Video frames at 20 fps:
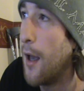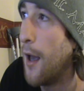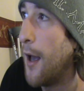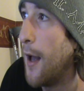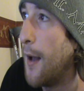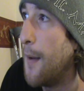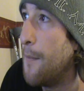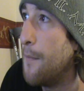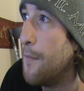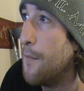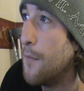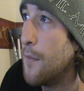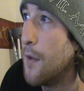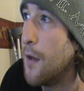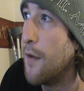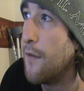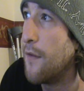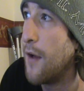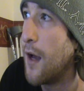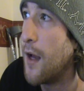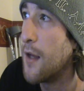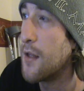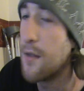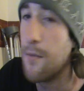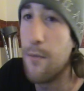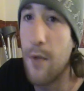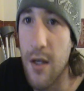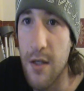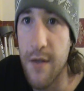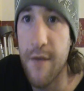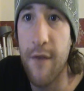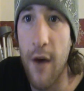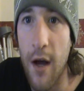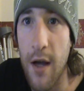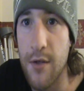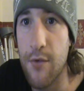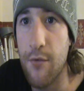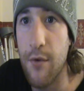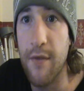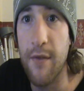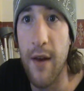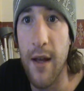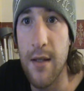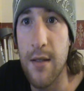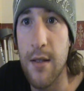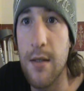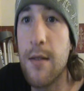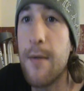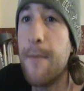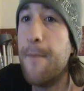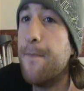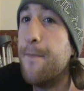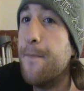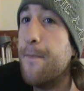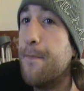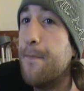of some nice fast reflexes.